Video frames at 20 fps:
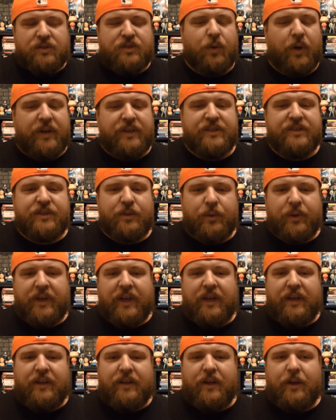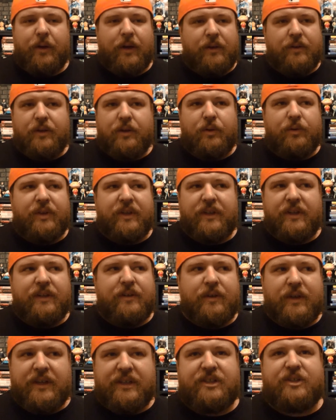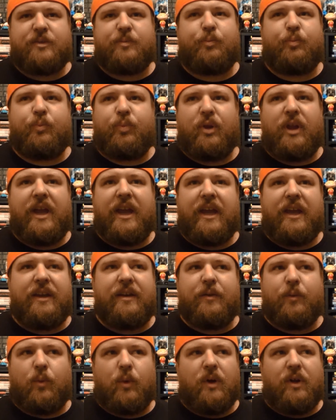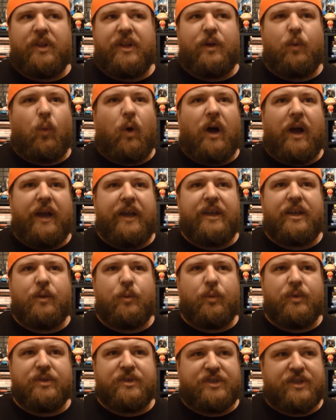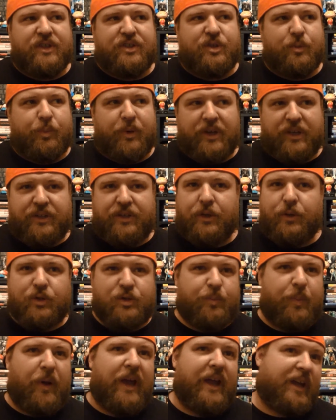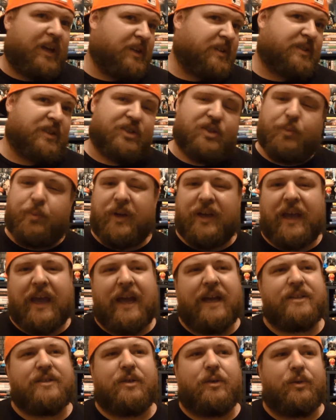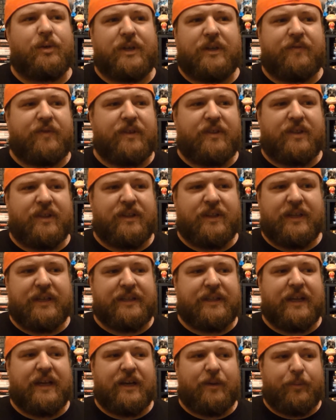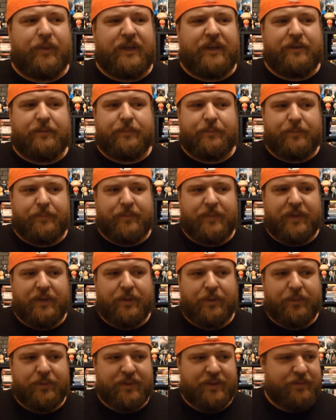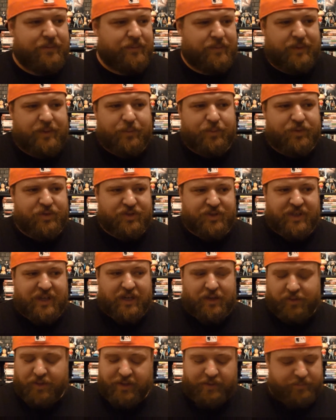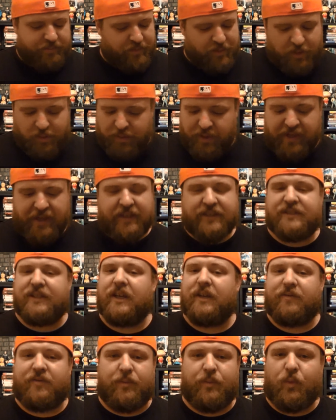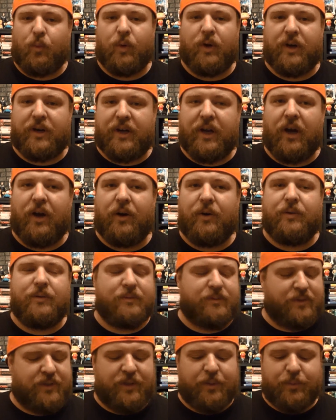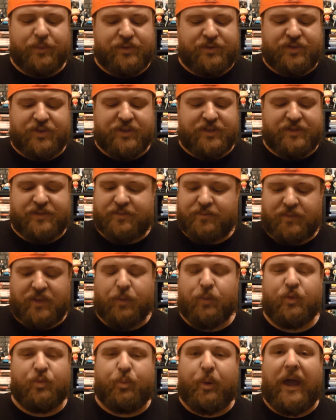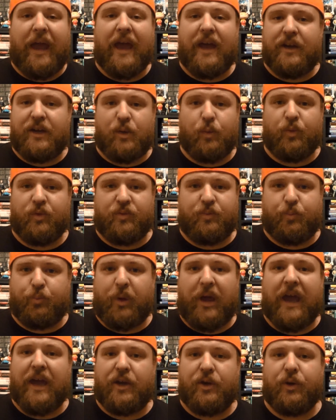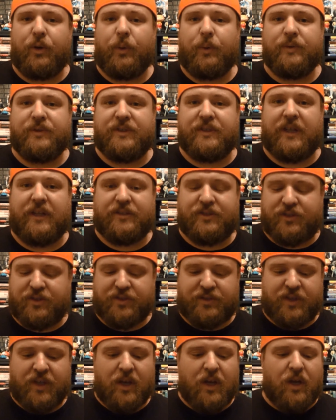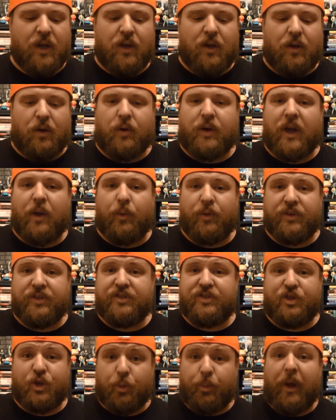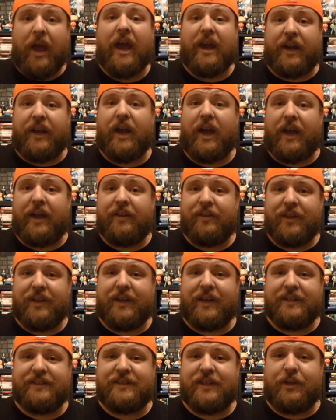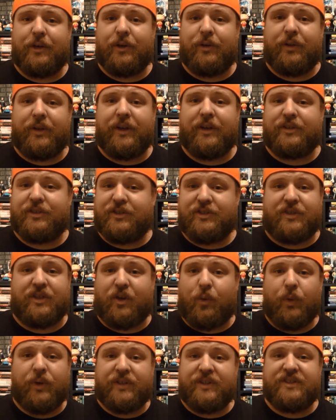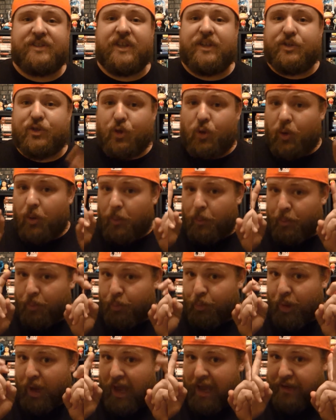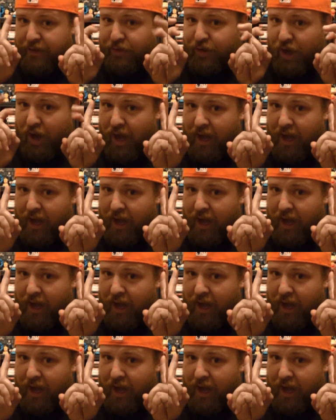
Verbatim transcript: So I just don't get it. I, you know, they didn't explain really why he was such a big douchebag and such a big asshole and everything like that. I mean, you know, that it was just kind of like, you know, like I said, from the word go, he was just he was bad and he was bad news, and that's just okay. Well, this is your bad guy. Like I said earlier, it's just the quintessential bad